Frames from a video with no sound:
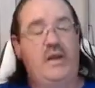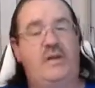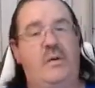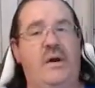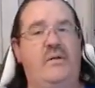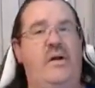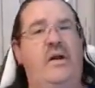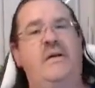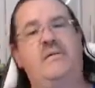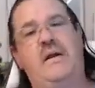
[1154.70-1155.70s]
12 are
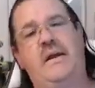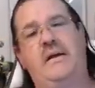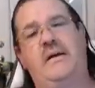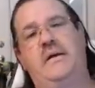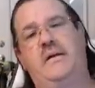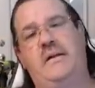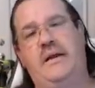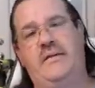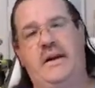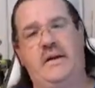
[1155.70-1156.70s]
on the right,
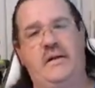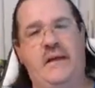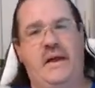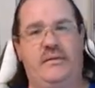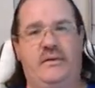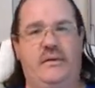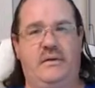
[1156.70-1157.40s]
11 on the left.